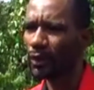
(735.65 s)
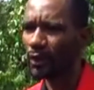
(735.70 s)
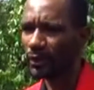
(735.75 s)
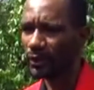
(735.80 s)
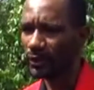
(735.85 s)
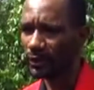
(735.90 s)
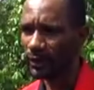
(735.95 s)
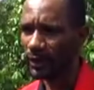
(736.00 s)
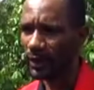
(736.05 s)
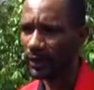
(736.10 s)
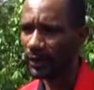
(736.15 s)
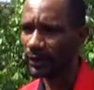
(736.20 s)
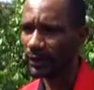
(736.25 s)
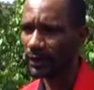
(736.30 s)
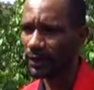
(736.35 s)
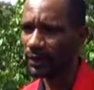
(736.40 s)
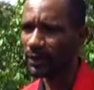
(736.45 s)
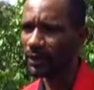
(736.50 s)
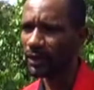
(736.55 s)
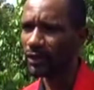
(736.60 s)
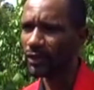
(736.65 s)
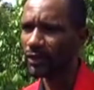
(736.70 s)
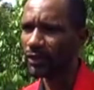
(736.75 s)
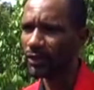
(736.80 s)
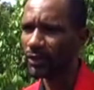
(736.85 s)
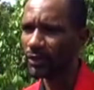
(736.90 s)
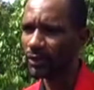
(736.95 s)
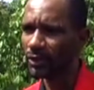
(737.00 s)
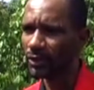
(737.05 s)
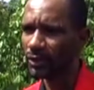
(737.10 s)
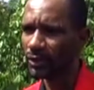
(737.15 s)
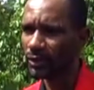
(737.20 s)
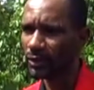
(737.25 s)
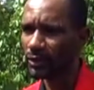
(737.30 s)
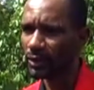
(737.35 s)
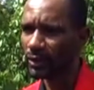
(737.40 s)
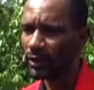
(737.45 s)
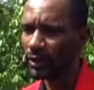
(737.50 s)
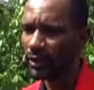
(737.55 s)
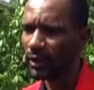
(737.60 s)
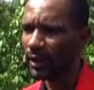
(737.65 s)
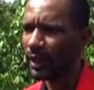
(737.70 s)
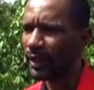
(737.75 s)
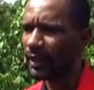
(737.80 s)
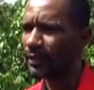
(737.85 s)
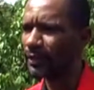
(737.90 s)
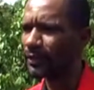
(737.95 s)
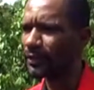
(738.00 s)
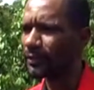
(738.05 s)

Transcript: us as Kittitians and